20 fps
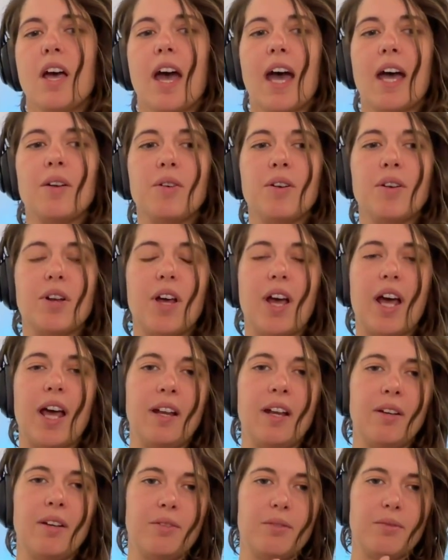and
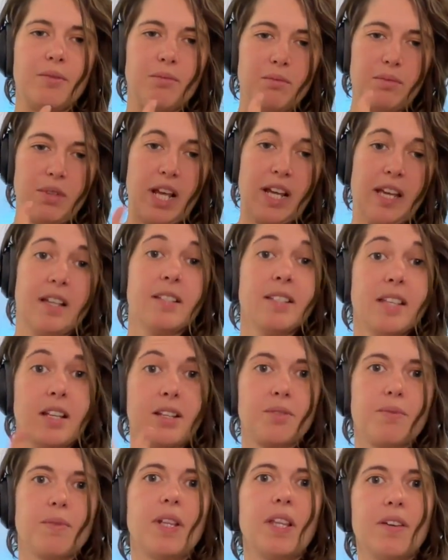and like I said
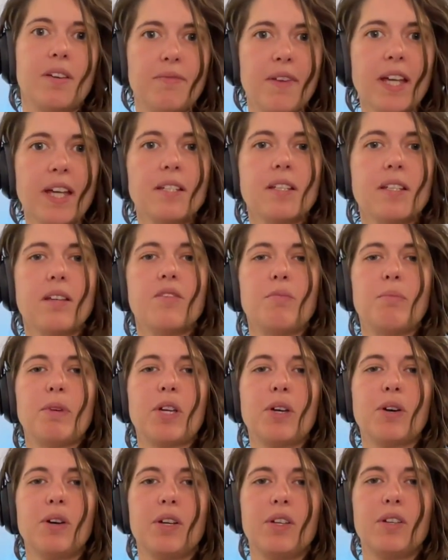it's really effective
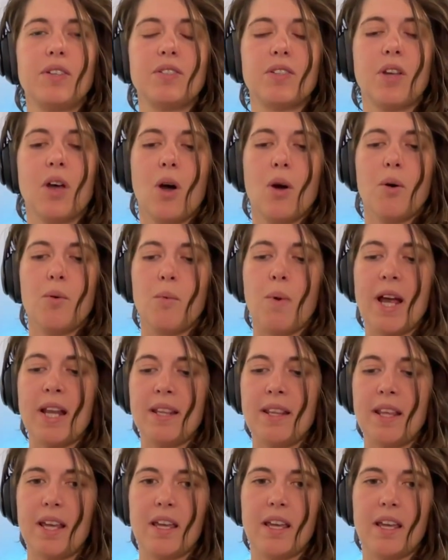because
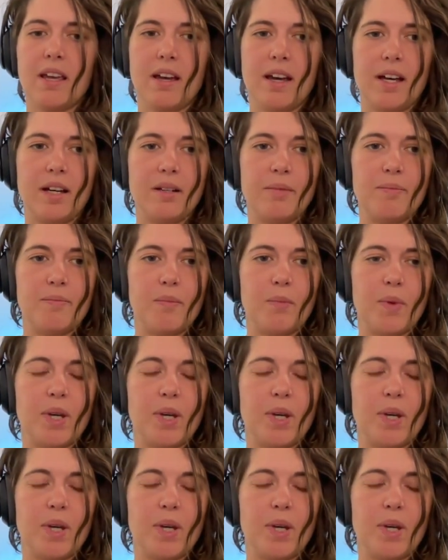when they um,